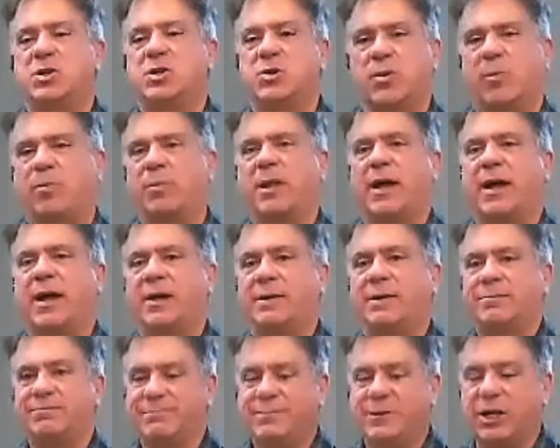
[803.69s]
to
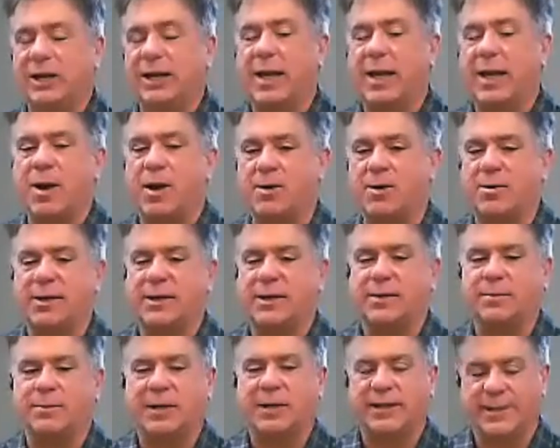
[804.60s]
apply the chemical
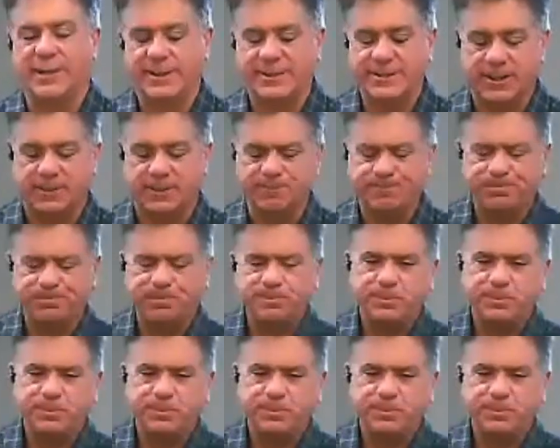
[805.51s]
in the building. So